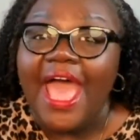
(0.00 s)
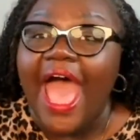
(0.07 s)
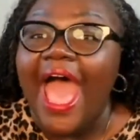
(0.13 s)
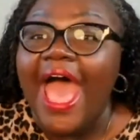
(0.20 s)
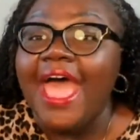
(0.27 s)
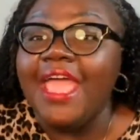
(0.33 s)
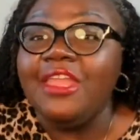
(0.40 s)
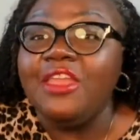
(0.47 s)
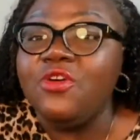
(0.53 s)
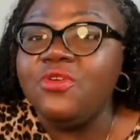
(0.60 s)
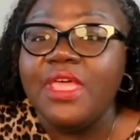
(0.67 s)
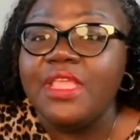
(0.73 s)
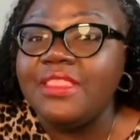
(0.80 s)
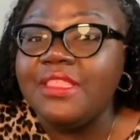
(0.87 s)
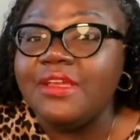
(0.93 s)
I know
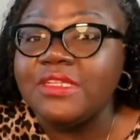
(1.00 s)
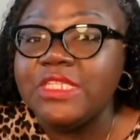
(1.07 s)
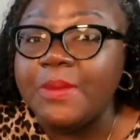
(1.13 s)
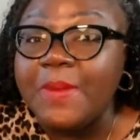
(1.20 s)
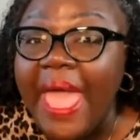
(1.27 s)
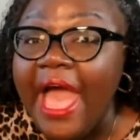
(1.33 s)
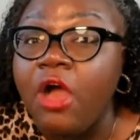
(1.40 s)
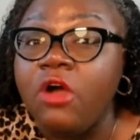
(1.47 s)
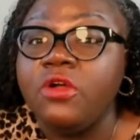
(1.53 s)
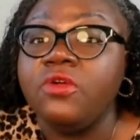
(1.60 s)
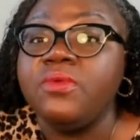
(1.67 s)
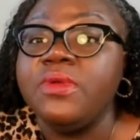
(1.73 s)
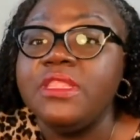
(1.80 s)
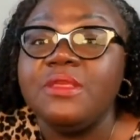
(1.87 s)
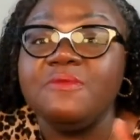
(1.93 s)
that there's some
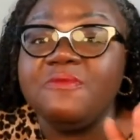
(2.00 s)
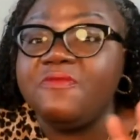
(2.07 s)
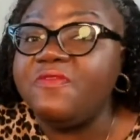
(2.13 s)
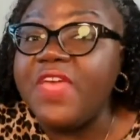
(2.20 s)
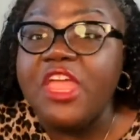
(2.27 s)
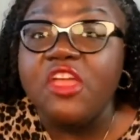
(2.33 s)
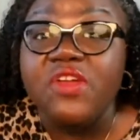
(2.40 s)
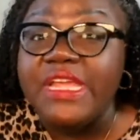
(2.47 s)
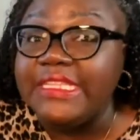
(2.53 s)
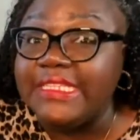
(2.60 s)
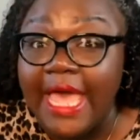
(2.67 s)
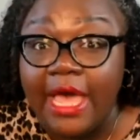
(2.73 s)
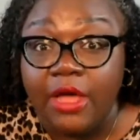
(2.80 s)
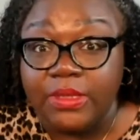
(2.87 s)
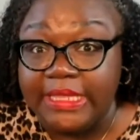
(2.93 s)
algorithm fairies
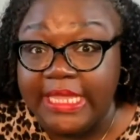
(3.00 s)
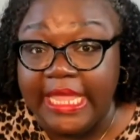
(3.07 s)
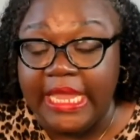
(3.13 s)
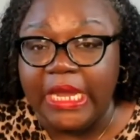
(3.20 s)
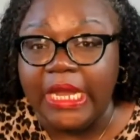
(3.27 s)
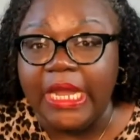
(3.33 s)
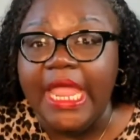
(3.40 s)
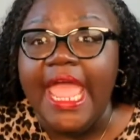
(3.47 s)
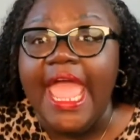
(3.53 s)
out there.